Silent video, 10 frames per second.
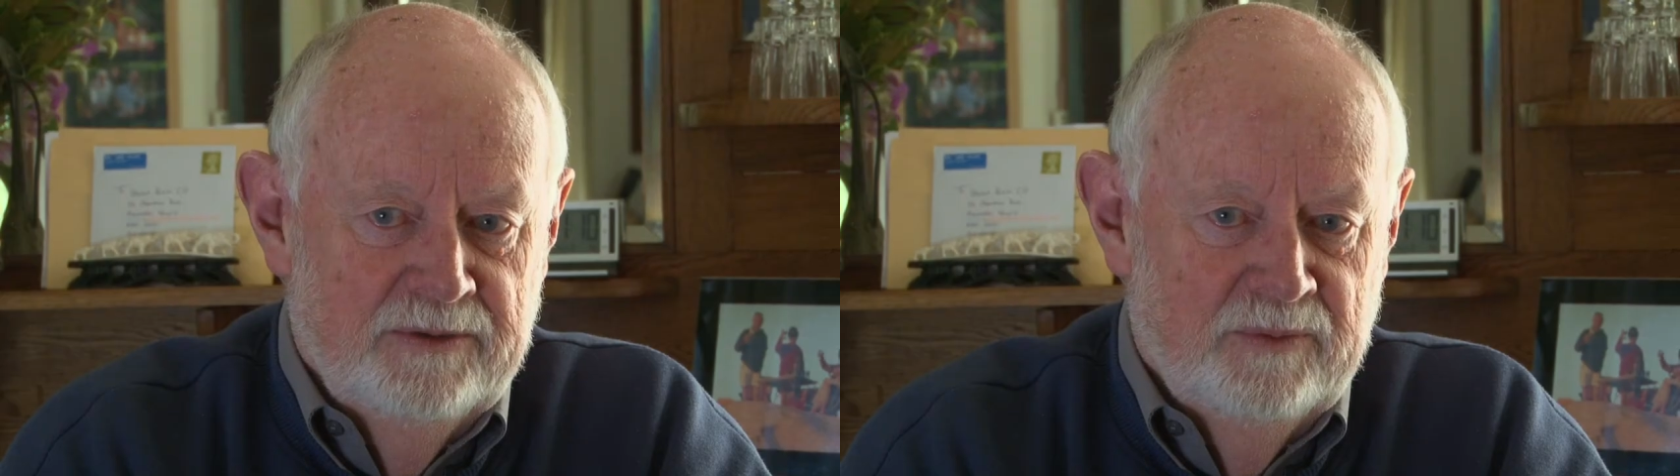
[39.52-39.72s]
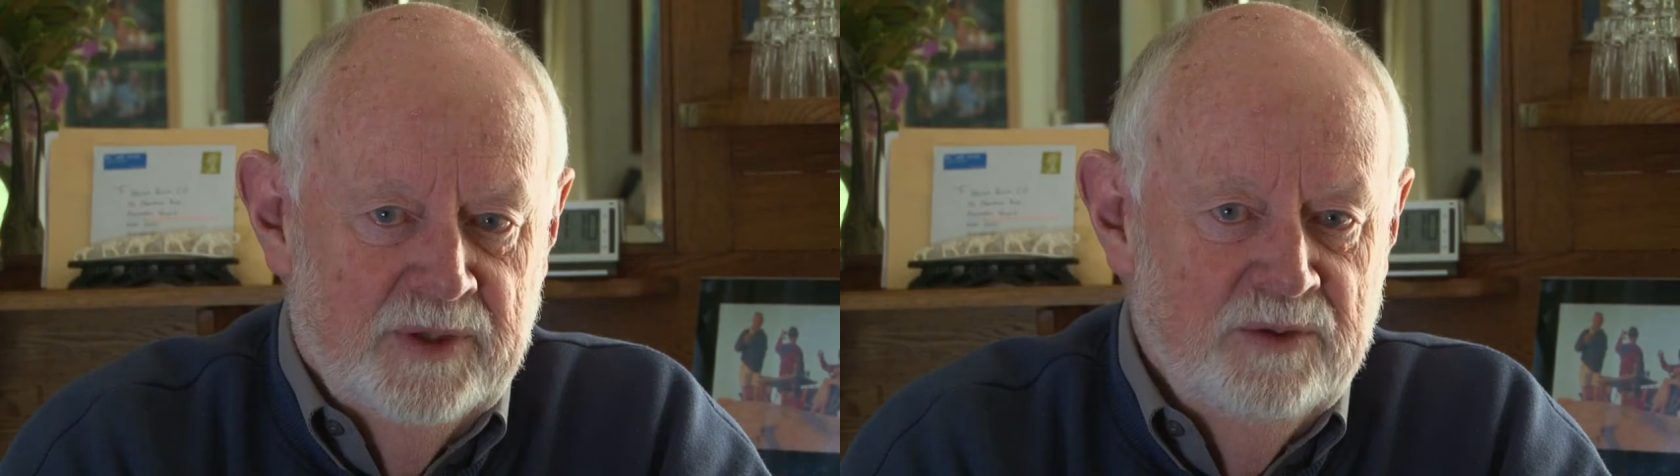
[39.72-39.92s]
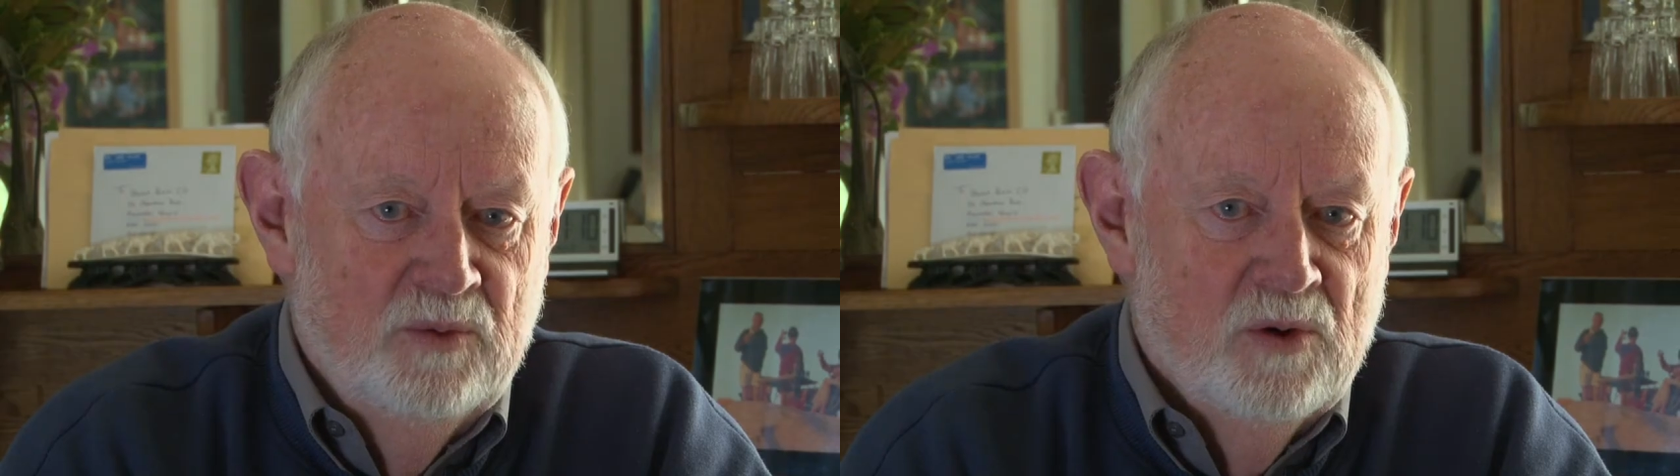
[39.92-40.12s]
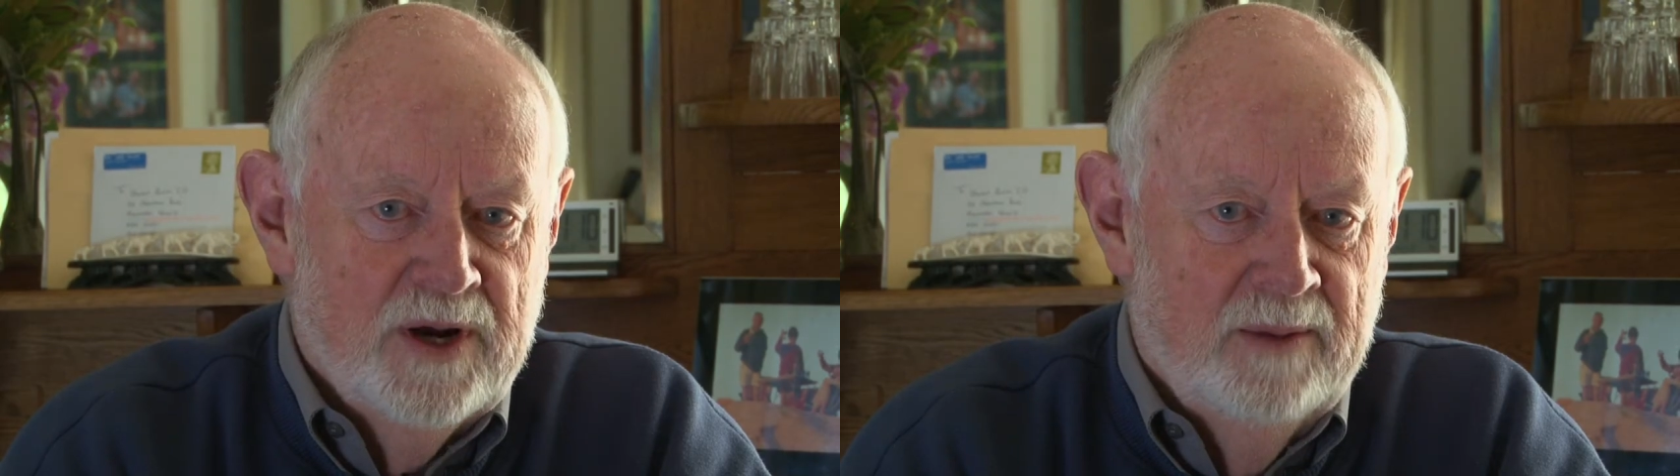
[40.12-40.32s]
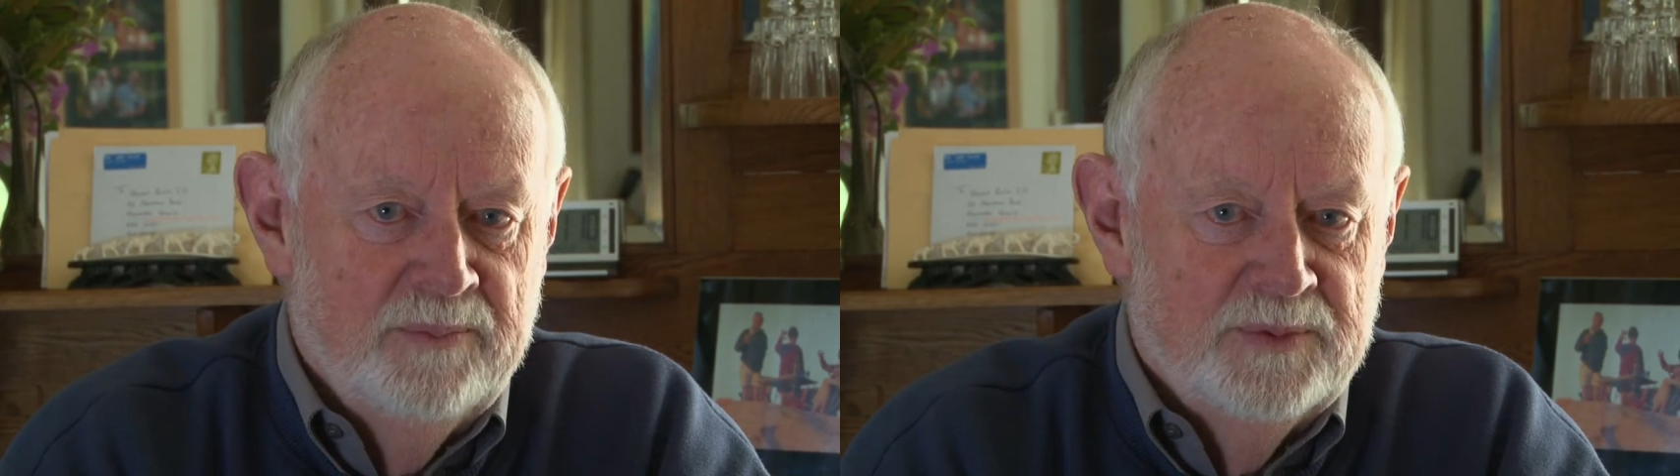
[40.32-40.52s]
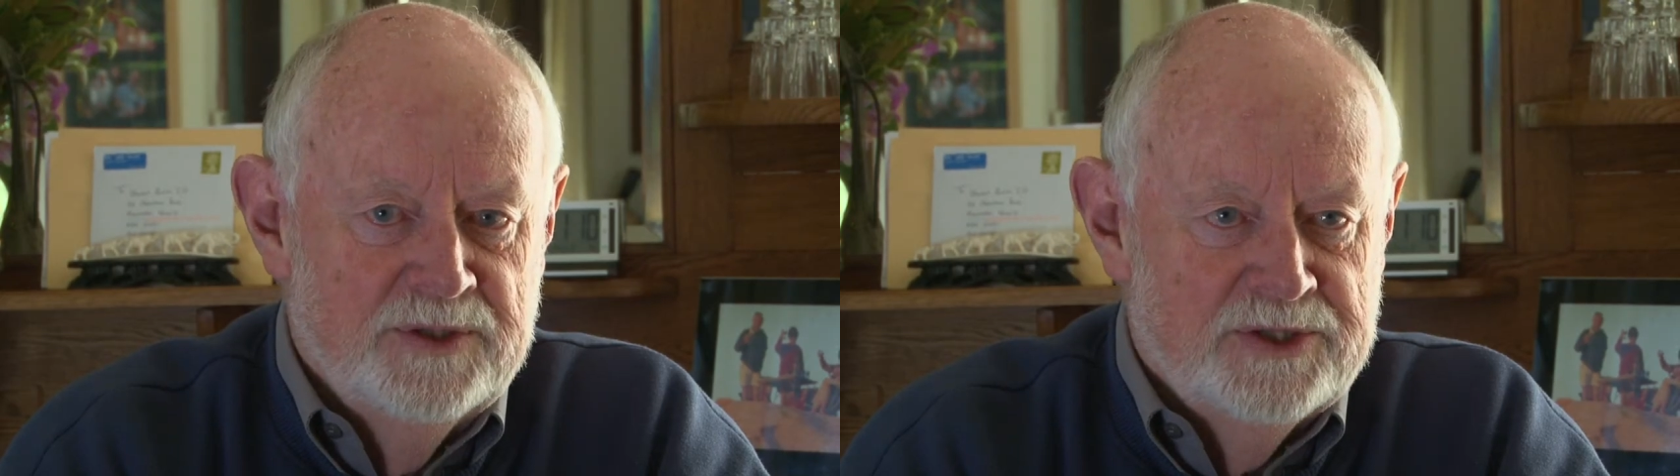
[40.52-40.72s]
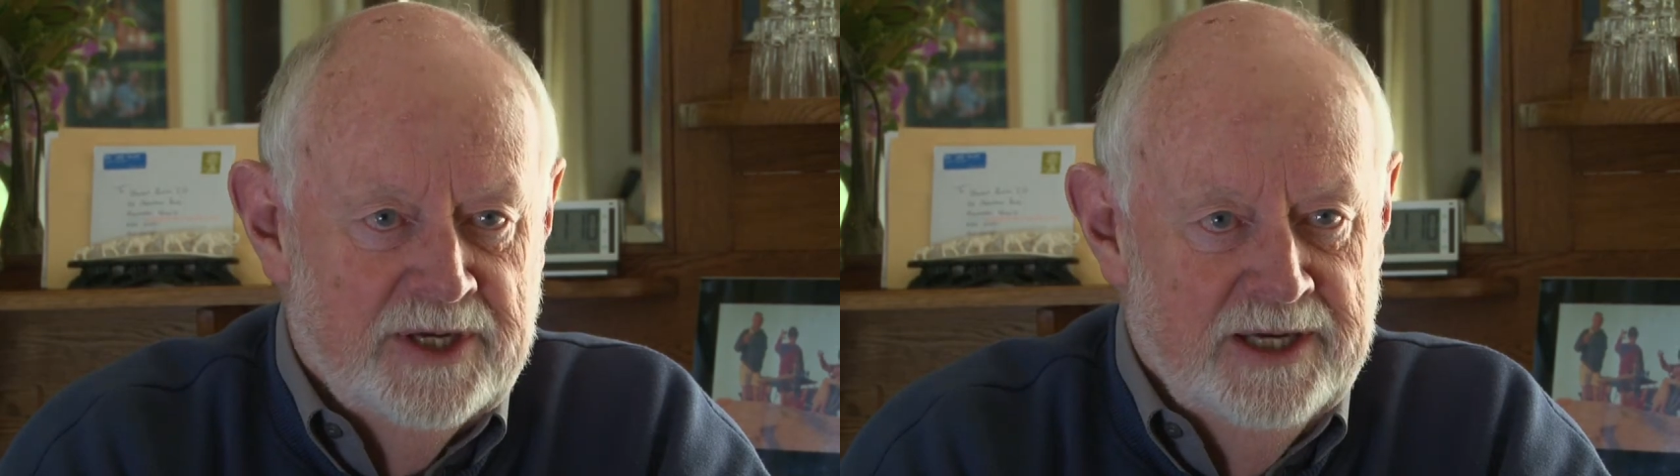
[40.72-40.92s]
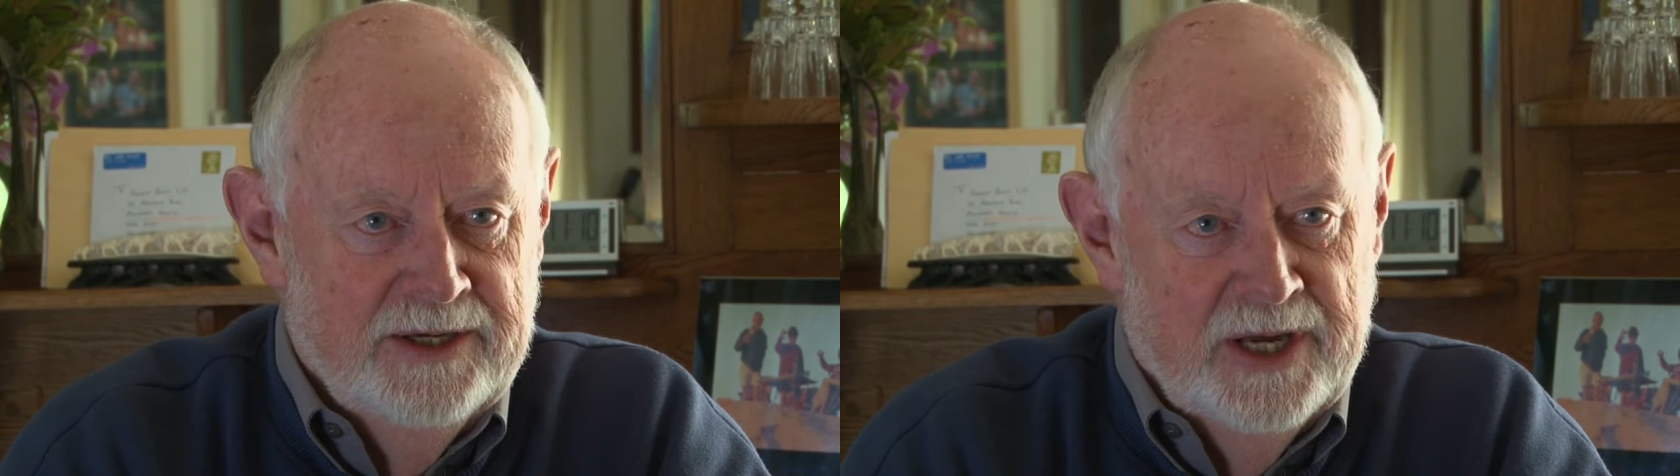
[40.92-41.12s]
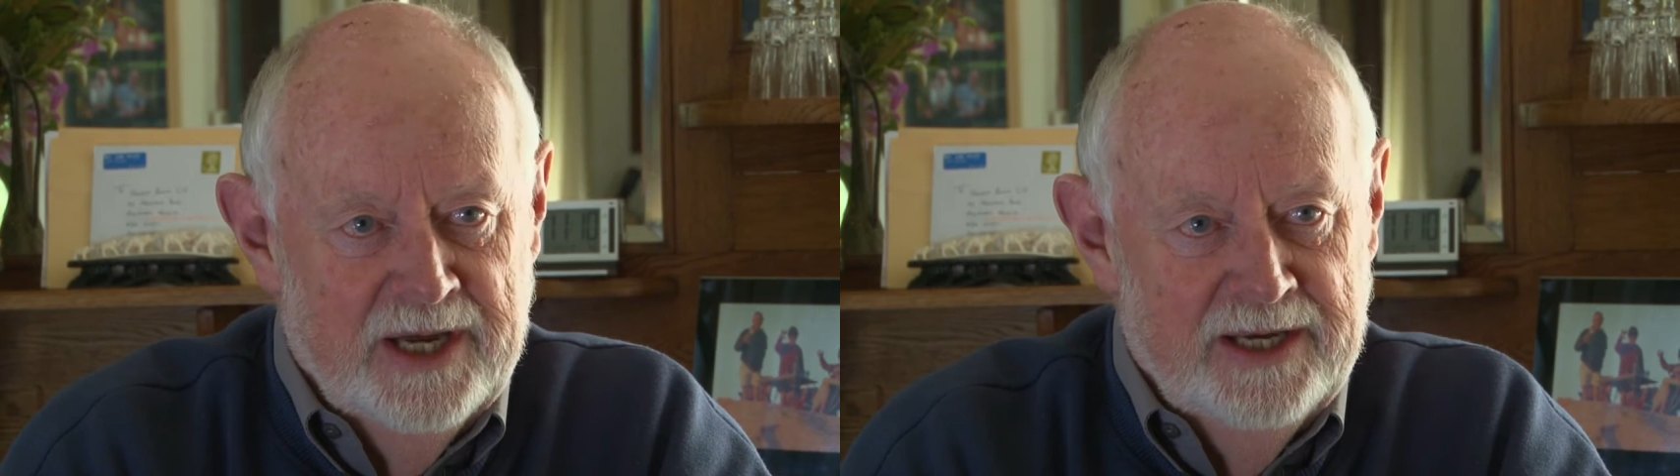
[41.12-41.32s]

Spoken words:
When you walk up to say good day,